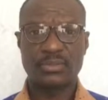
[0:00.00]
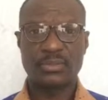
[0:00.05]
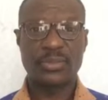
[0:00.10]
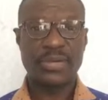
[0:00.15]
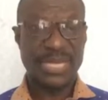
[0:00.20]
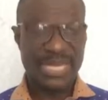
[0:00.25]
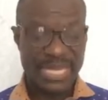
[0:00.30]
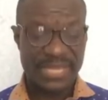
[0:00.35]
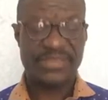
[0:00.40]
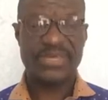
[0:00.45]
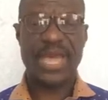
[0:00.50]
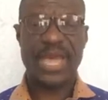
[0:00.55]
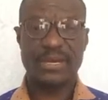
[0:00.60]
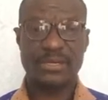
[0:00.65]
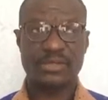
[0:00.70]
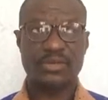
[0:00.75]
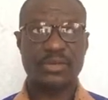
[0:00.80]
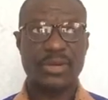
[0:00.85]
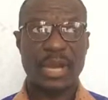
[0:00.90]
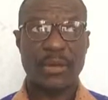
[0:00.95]
We need
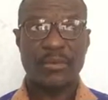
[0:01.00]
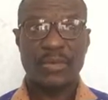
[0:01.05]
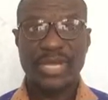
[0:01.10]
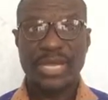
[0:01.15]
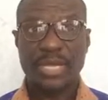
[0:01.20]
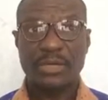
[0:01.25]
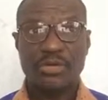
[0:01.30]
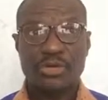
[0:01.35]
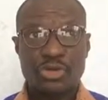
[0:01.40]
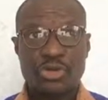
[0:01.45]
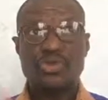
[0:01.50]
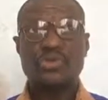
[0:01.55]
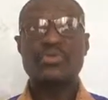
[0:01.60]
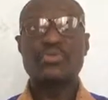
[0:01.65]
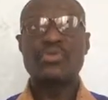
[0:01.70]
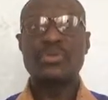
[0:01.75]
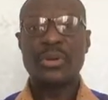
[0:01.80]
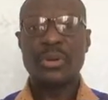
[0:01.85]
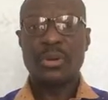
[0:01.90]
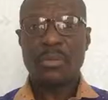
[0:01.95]
that so that we can
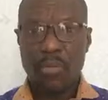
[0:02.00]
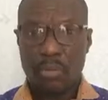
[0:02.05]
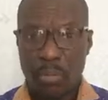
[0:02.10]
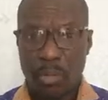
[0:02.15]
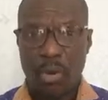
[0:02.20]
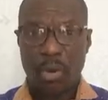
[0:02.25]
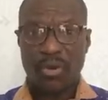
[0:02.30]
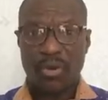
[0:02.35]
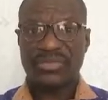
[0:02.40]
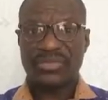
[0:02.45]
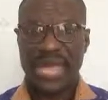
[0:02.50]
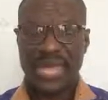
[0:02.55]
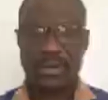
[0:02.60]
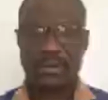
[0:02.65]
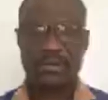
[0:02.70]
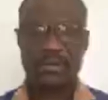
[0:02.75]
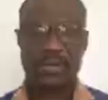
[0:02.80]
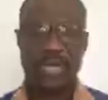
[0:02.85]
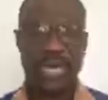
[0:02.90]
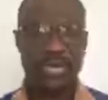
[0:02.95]
do more
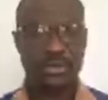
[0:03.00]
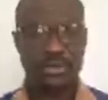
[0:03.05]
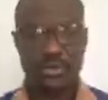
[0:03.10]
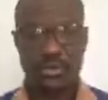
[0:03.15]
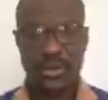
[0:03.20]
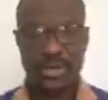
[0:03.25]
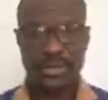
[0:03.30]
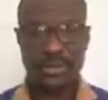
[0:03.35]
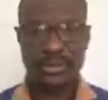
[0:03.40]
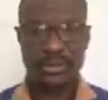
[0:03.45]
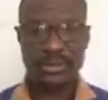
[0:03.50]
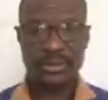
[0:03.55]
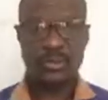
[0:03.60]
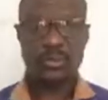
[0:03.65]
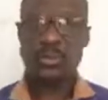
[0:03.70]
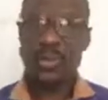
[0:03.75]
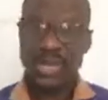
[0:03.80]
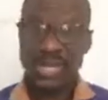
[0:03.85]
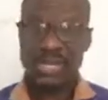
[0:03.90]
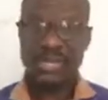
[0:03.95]
than we are doing.
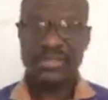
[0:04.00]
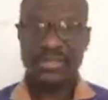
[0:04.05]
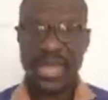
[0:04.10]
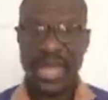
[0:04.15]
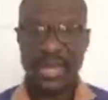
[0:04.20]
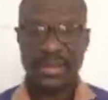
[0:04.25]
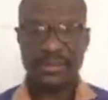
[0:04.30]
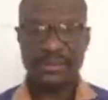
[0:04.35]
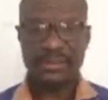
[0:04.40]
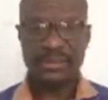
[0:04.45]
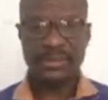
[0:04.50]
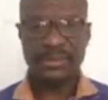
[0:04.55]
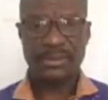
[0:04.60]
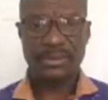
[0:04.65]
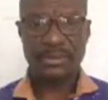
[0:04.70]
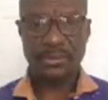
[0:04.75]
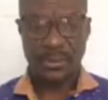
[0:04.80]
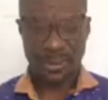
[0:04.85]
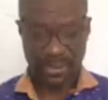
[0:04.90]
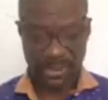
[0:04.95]
We need that.
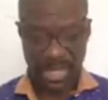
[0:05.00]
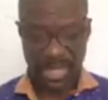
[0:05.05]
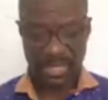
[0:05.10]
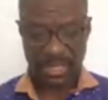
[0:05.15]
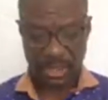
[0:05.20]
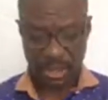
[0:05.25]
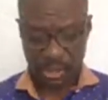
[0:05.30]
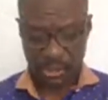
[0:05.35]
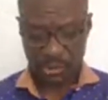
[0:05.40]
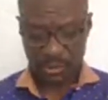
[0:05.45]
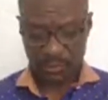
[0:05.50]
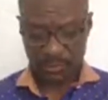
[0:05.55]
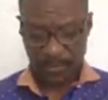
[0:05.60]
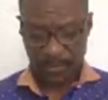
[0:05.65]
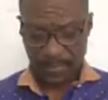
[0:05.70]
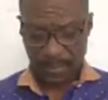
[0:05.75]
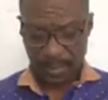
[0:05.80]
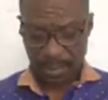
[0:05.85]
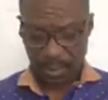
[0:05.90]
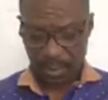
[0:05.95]
We thank you
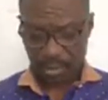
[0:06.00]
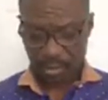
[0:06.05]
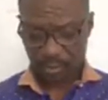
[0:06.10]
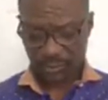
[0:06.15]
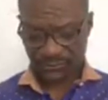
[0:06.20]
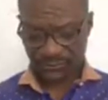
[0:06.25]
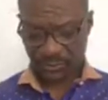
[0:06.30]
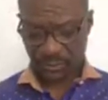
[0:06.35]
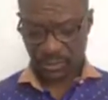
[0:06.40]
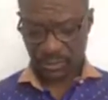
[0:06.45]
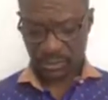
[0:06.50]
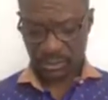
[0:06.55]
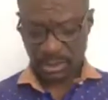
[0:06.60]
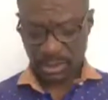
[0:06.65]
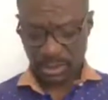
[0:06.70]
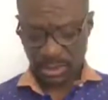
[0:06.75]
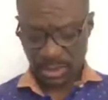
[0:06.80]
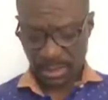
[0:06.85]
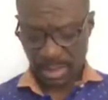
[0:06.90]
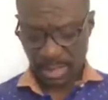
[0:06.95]
also for
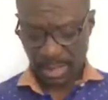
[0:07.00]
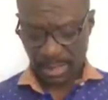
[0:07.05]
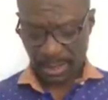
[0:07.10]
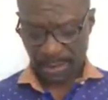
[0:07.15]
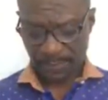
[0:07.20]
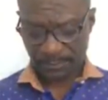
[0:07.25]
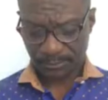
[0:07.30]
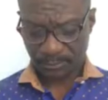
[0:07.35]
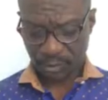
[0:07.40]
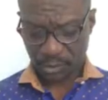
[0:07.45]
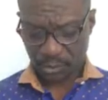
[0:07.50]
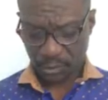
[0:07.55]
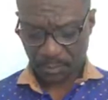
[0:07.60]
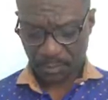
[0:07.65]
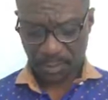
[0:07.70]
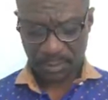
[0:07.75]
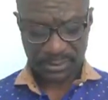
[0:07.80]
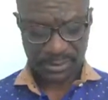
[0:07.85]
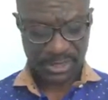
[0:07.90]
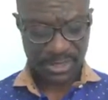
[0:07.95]
um,
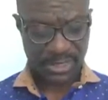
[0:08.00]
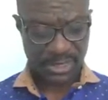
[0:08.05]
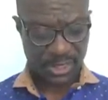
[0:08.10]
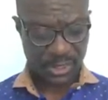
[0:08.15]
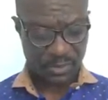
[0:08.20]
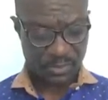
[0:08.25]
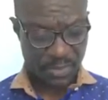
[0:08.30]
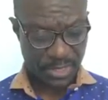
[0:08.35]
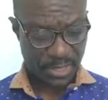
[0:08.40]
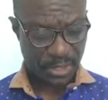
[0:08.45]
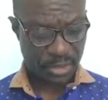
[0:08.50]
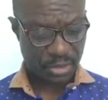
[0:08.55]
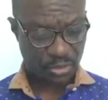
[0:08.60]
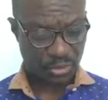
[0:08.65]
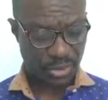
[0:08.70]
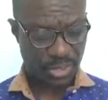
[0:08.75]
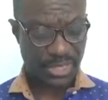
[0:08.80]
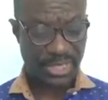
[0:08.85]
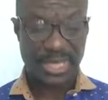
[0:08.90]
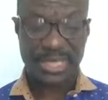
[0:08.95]
supporting this
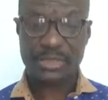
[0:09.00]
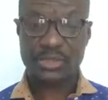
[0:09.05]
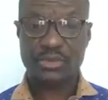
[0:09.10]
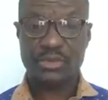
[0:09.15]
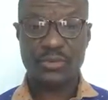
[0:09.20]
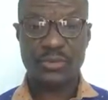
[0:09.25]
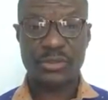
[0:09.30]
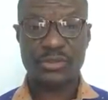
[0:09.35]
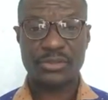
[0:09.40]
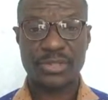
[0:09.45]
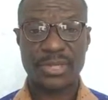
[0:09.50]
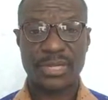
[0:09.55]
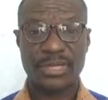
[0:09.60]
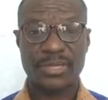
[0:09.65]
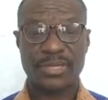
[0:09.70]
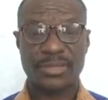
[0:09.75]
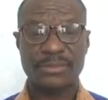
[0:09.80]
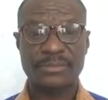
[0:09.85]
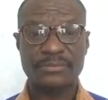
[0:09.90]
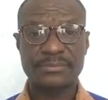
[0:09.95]
ministry. Let's do it
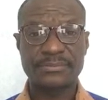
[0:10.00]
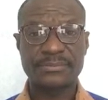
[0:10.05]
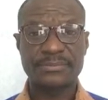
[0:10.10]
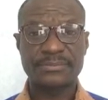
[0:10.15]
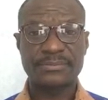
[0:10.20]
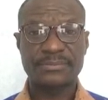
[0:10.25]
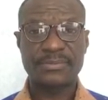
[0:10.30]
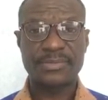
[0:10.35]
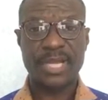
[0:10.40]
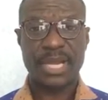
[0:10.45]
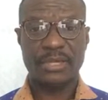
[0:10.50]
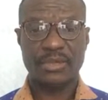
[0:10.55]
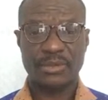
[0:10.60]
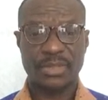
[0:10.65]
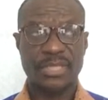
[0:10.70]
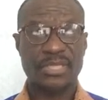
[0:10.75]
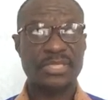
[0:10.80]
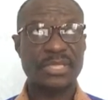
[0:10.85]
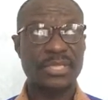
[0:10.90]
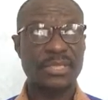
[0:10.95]
together. Are
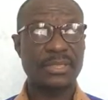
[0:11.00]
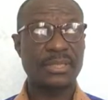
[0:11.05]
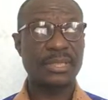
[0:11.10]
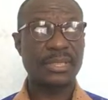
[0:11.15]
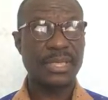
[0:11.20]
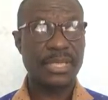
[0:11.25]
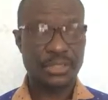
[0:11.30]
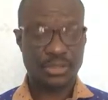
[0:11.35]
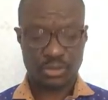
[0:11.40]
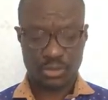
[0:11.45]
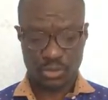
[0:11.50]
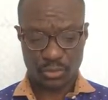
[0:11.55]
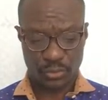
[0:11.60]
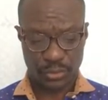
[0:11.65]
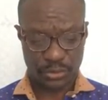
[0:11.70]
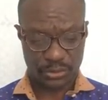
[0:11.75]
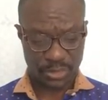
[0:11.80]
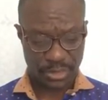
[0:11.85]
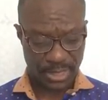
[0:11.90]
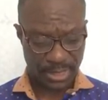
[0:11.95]
you listening? Let's
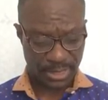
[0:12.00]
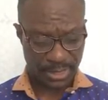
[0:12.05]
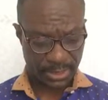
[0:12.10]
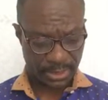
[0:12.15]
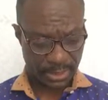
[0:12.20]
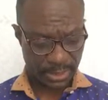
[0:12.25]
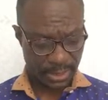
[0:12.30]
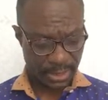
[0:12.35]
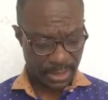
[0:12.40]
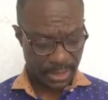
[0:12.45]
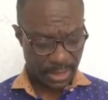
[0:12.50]
do it together.